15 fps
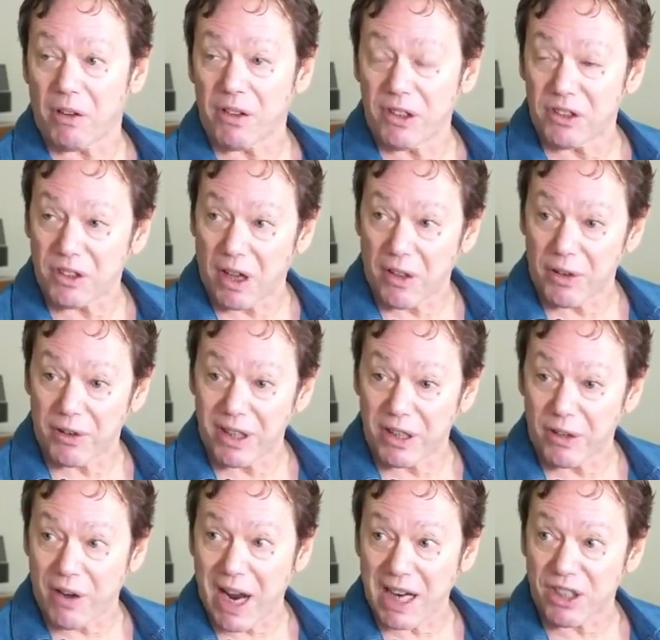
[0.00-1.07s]
all these other
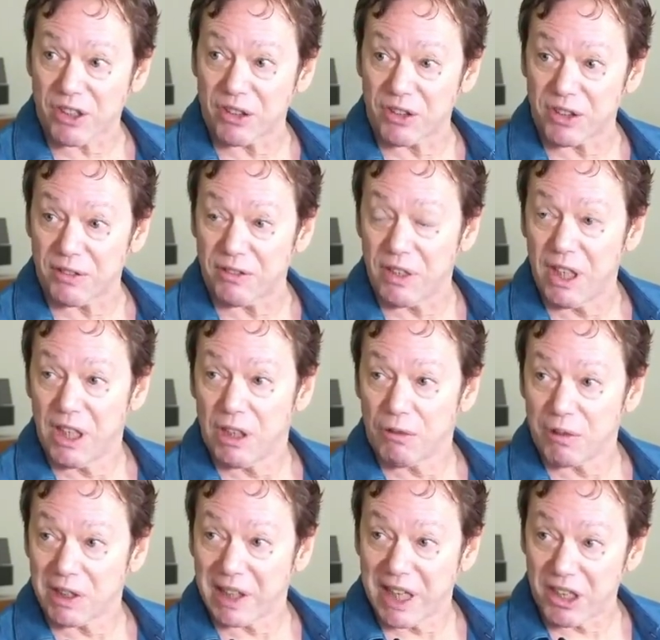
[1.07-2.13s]
interactions of
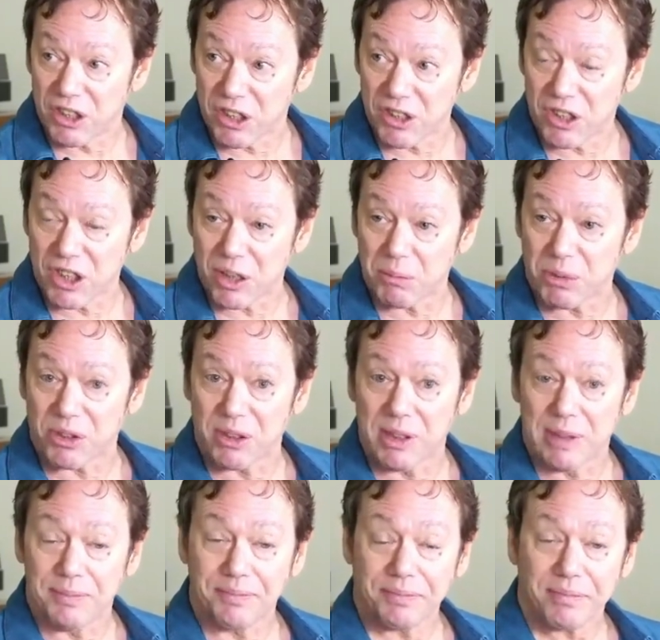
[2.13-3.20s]

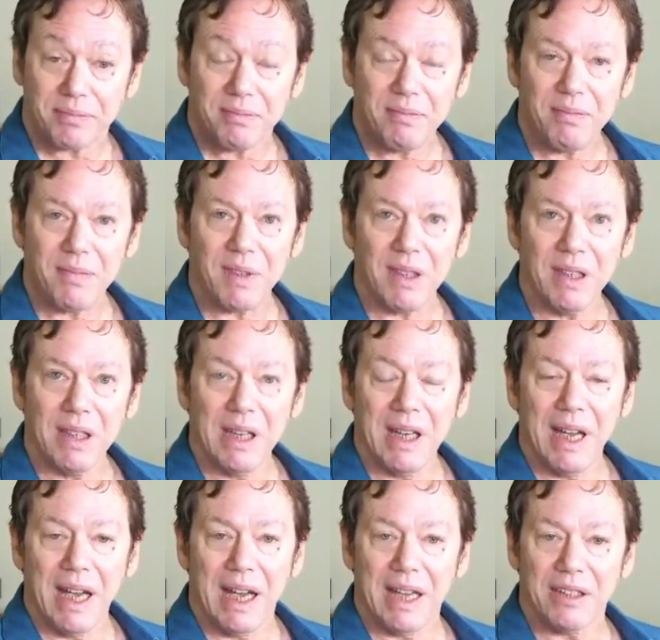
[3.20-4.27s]
relationships.
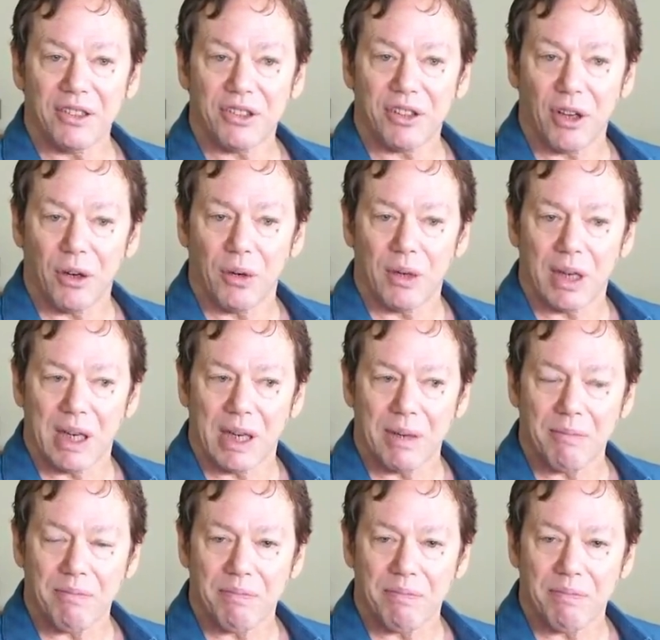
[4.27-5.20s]
And so